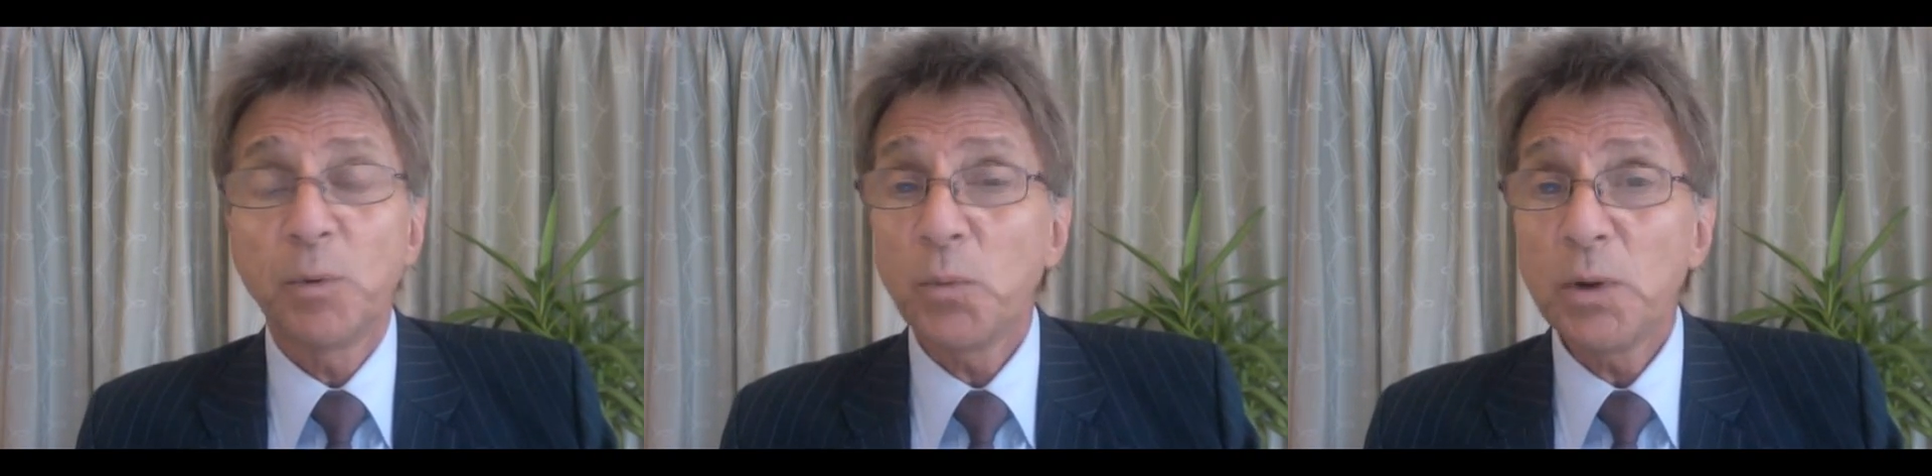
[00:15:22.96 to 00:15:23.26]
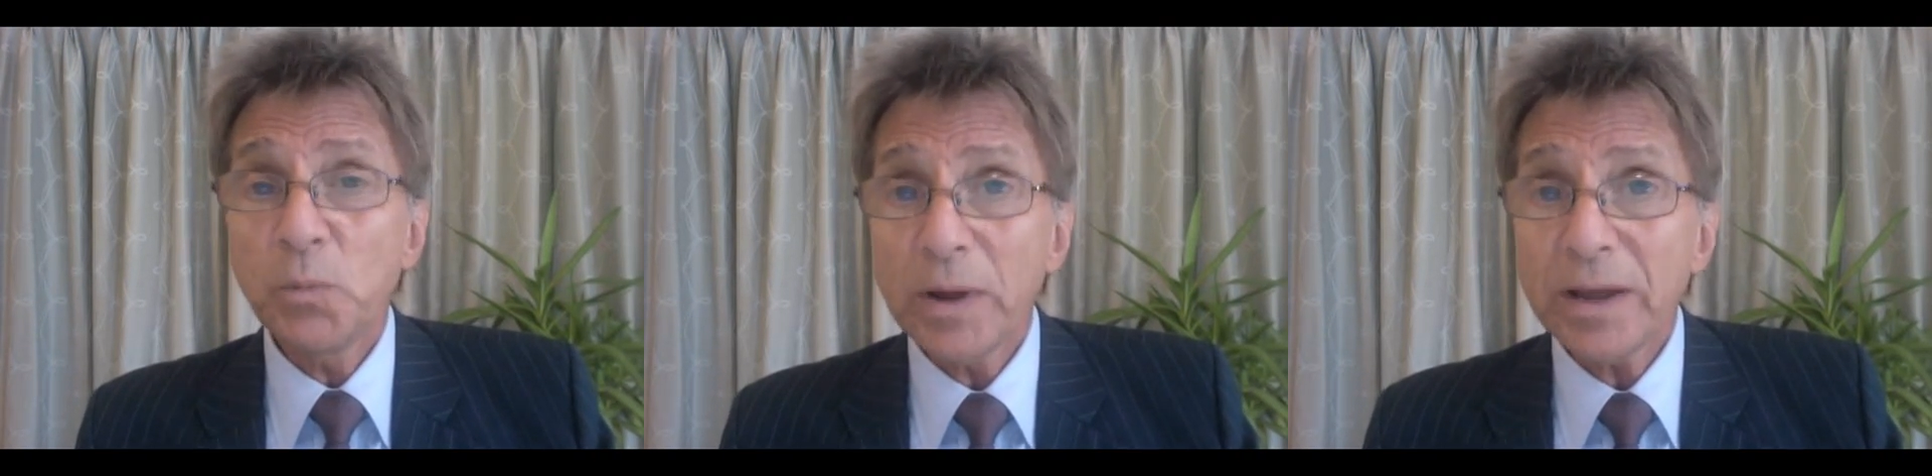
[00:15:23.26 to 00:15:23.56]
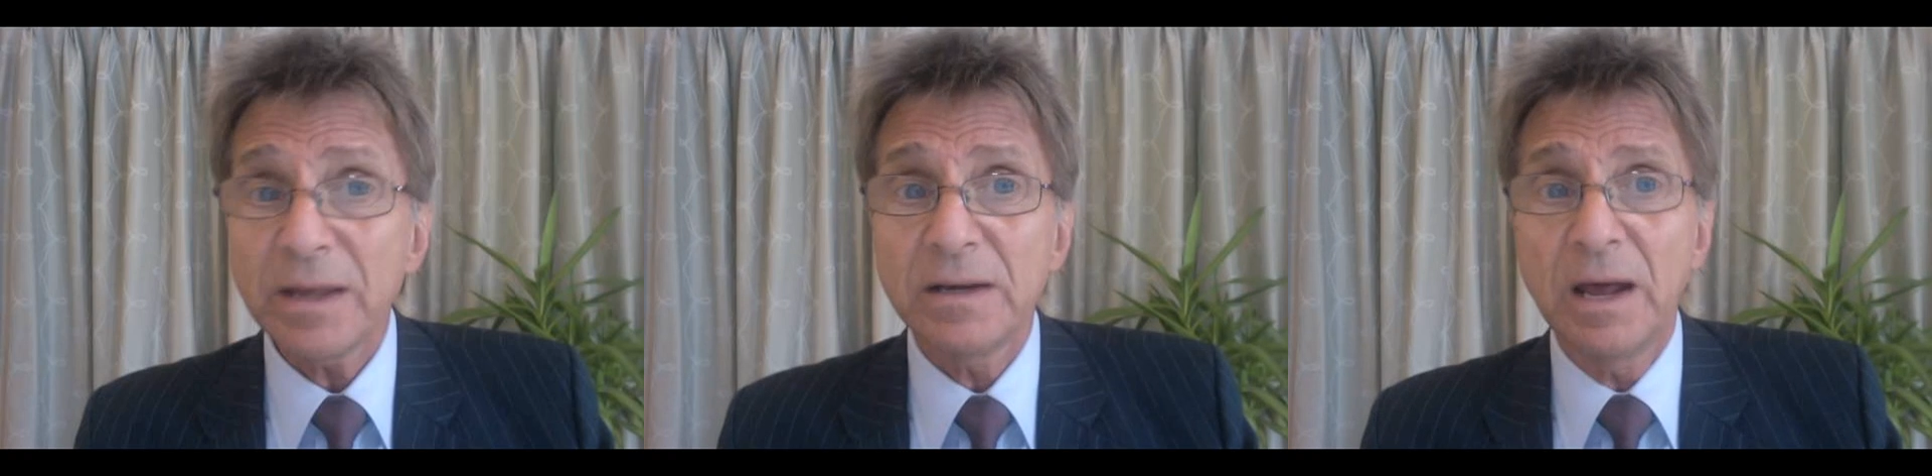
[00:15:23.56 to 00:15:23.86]
But we
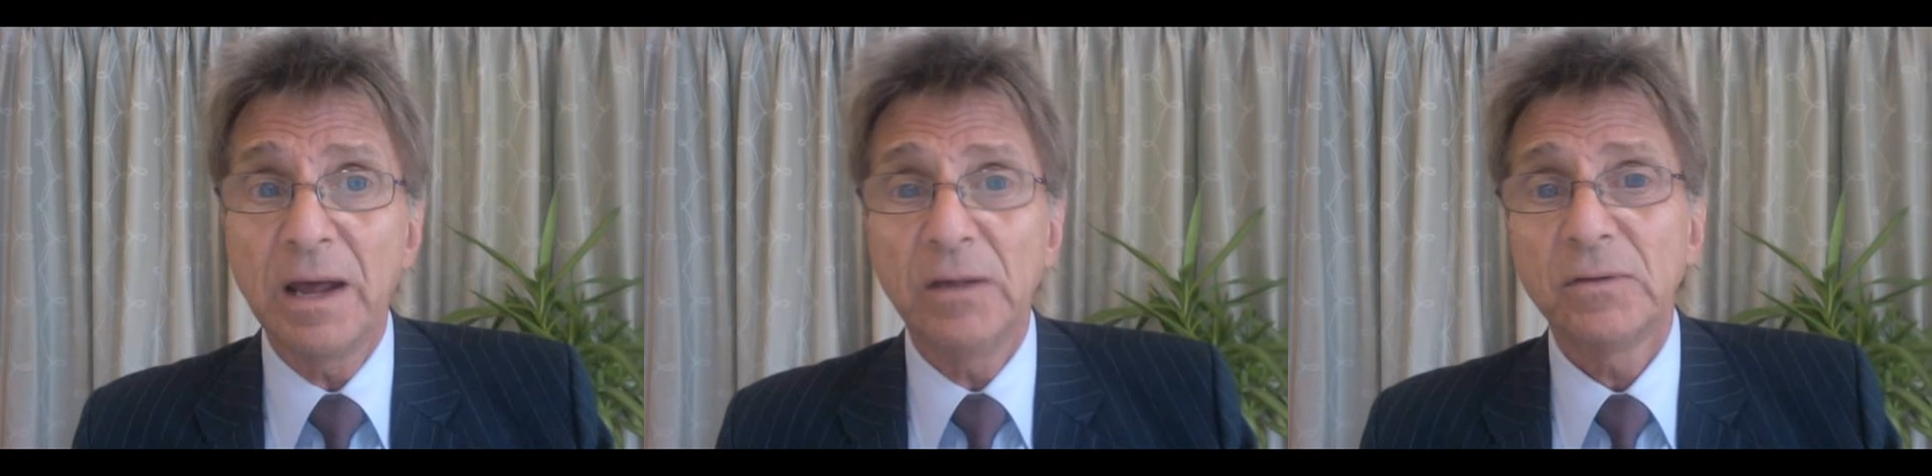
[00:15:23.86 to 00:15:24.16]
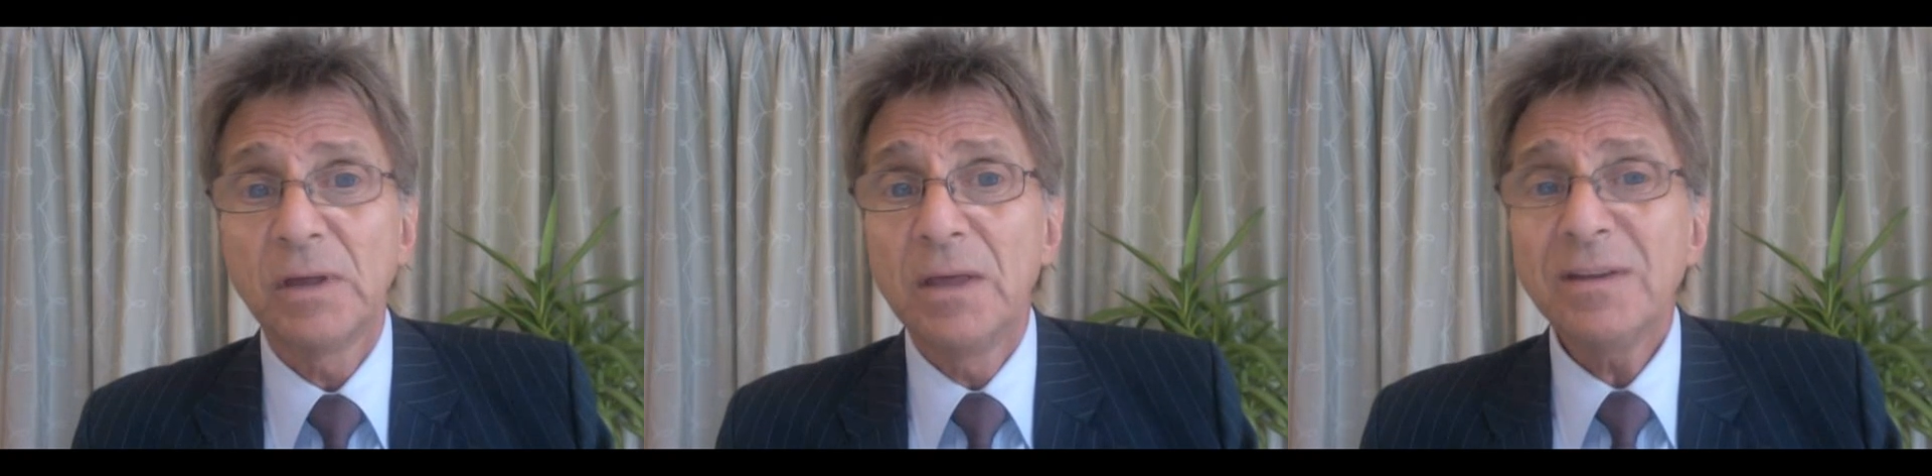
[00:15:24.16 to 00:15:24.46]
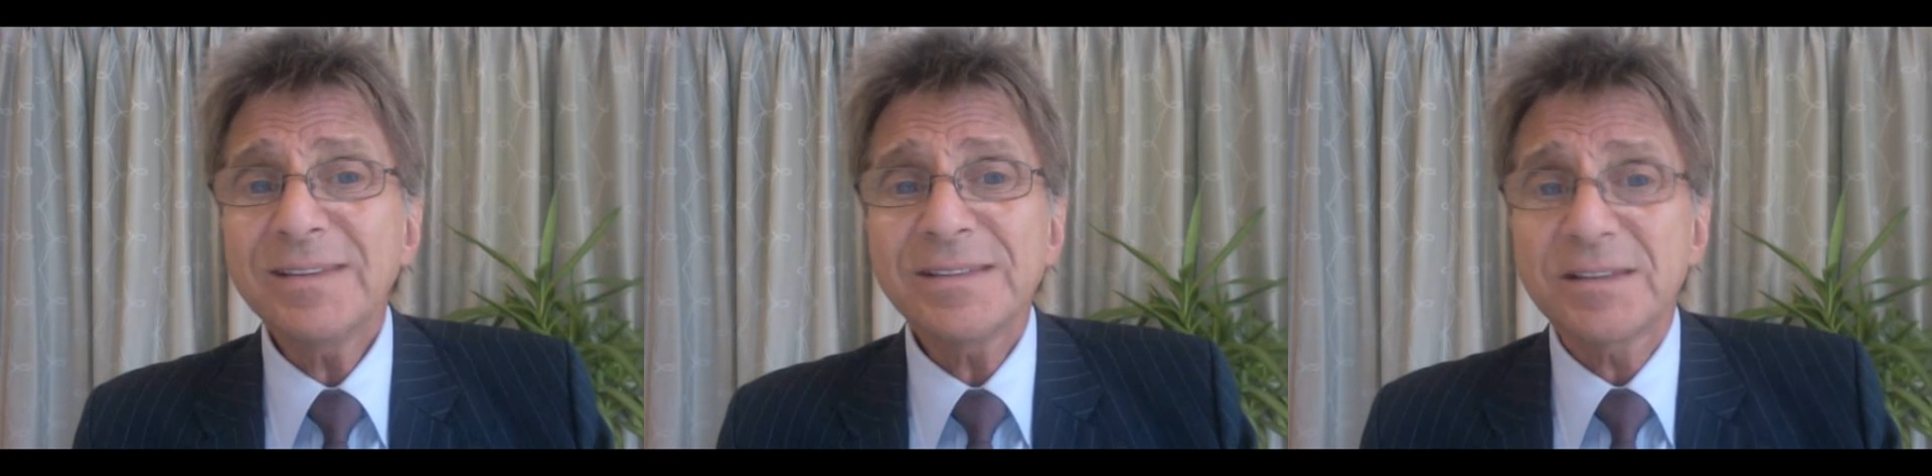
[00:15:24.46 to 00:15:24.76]
recognize
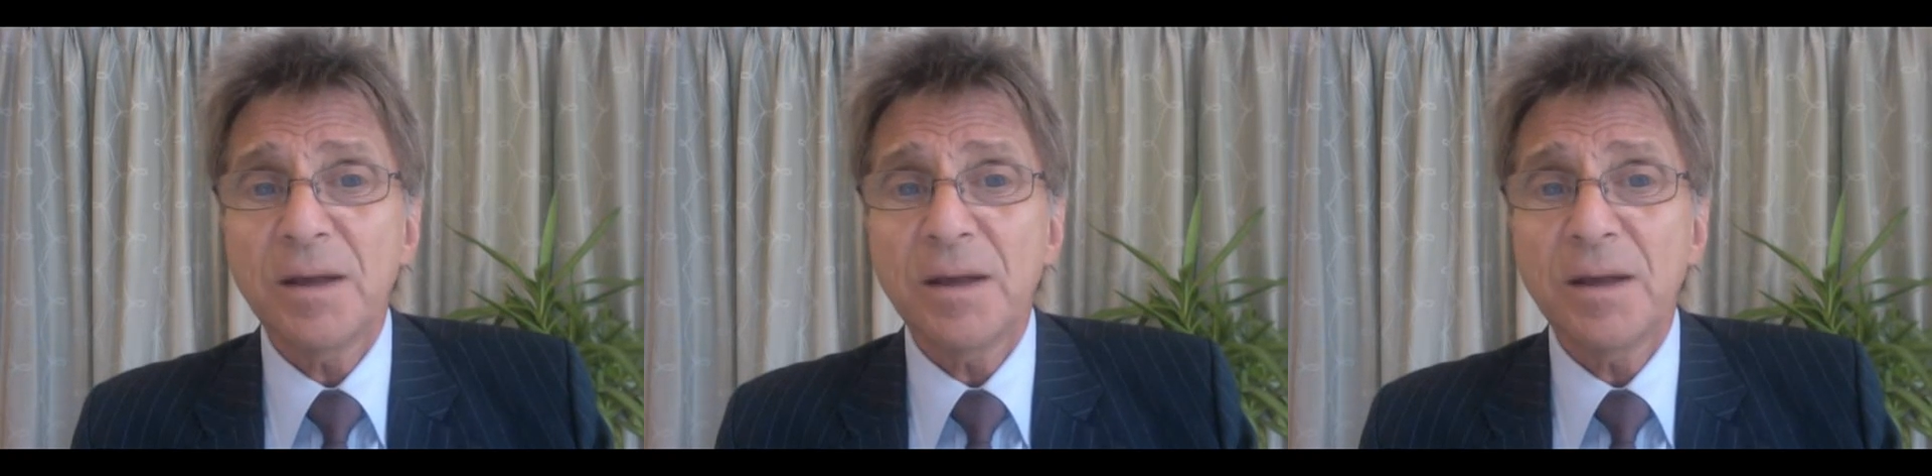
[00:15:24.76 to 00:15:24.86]
this